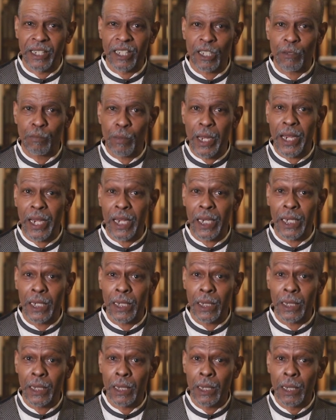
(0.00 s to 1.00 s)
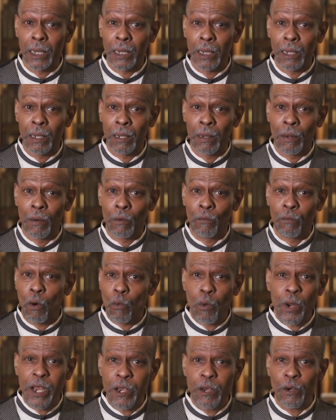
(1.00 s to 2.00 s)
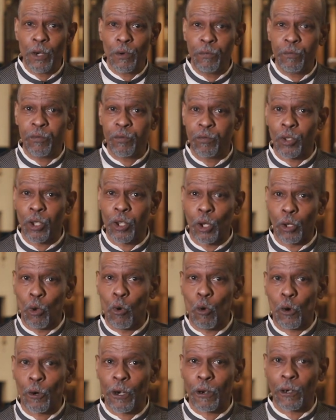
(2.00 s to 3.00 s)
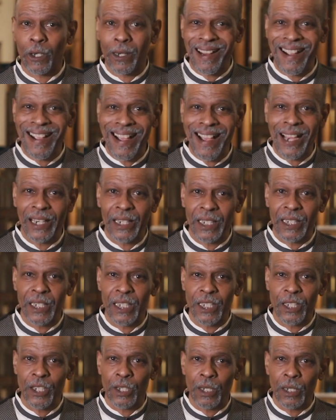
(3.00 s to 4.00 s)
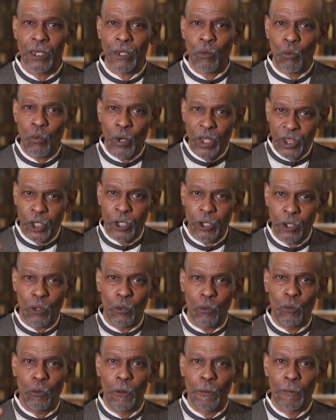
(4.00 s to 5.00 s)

dismayed. For we hear the Lord our God is with you,